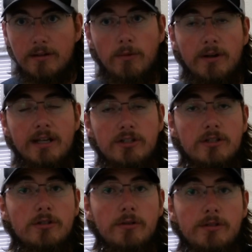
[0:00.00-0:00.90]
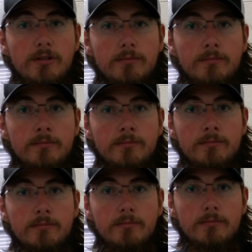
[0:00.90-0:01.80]
the one I just showed you,
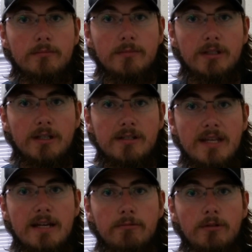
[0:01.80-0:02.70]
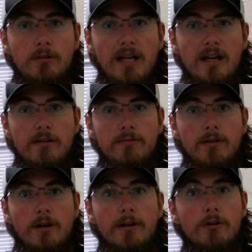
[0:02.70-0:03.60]
because that will have
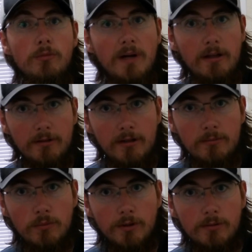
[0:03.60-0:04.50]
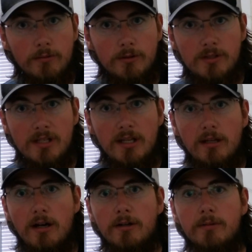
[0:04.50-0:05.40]
ArduPilot on board, which is a
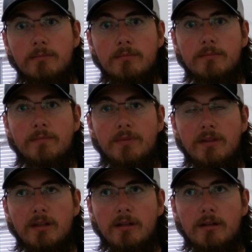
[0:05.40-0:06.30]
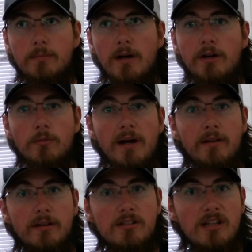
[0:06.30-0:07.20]

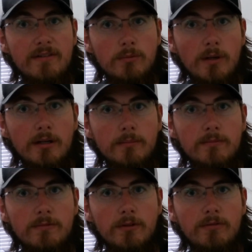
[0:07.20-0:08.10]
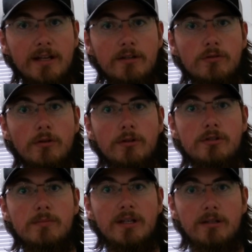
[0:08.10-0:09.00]
autopilot software for flight
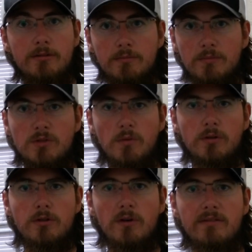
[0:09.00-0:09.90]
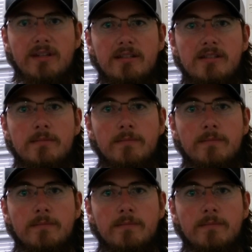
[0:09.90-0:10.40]
controllers and small UAVs.